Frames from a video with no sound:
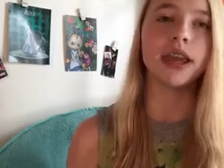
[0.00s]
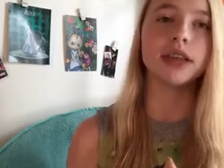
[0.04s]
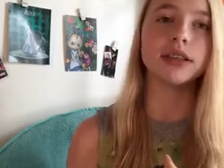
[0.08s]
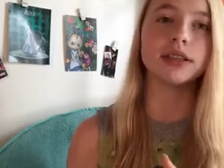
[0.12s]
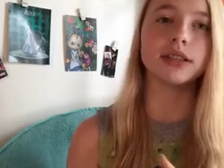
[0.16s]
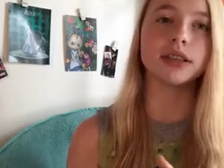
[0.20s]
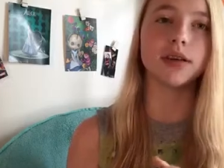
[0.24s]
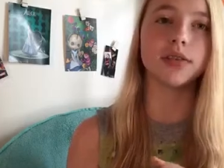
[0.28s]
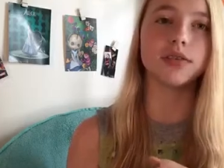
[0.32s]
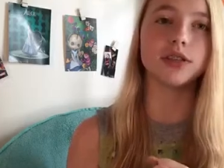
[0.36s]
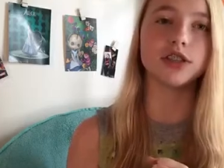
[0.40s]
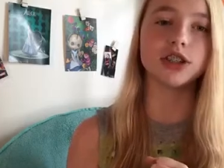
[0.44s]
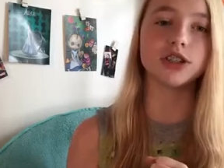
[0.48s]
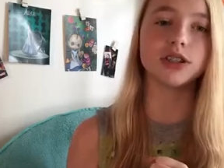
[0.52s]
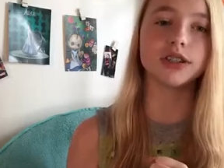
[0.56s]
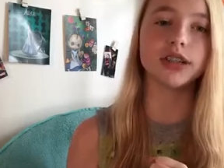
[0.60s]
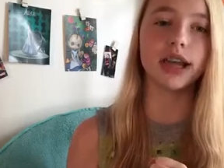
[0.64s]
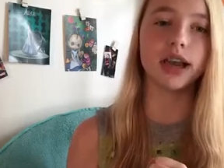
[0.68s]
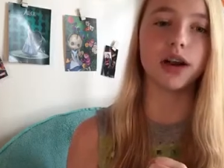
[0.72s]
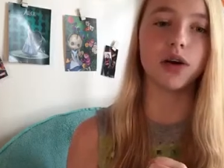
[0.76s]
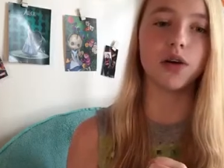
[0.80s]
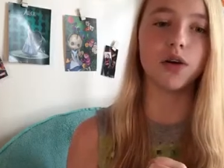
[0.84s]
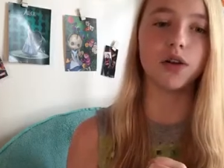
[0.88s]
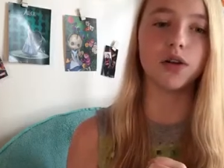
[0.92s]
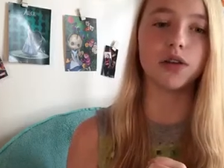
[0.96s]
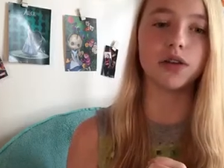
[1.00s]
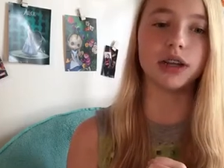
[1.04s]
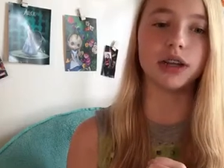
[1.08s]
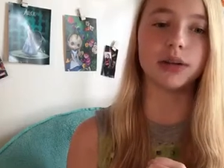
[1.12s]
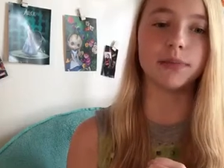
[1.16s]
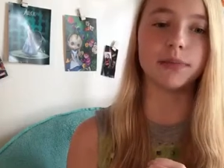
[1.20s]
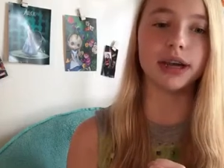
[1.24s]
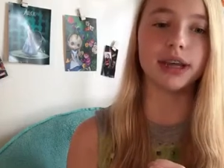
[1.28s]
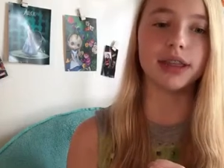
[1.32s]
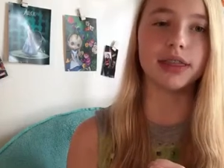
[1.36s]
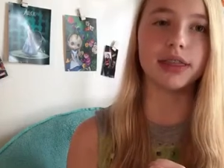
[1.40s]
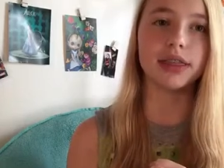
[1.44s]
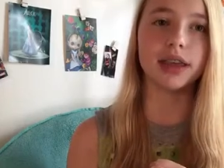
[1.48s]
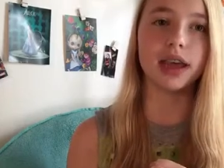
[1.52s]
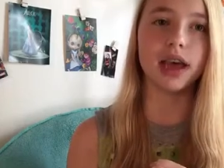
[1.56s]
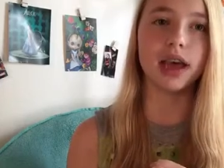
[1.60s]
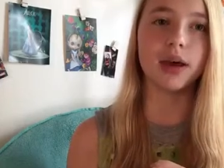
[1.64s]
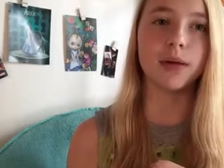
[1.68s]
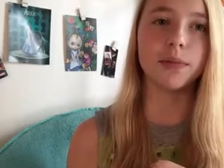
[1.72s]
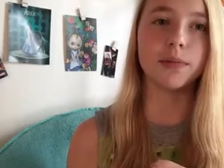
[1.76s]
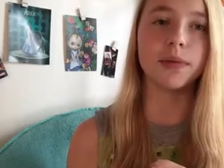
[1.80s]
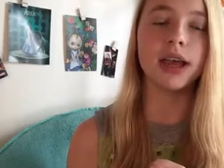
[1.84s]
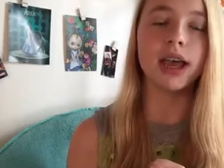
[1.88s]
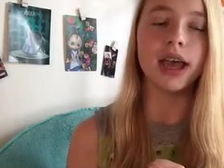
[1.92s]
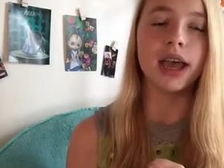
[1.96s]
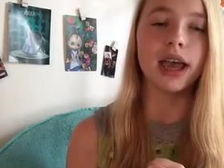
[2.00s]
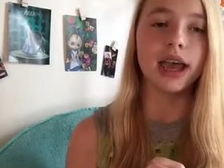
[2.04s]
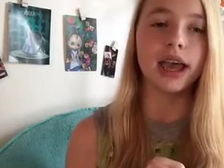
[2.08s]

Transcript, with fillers: So I was just kind of holding my thumb.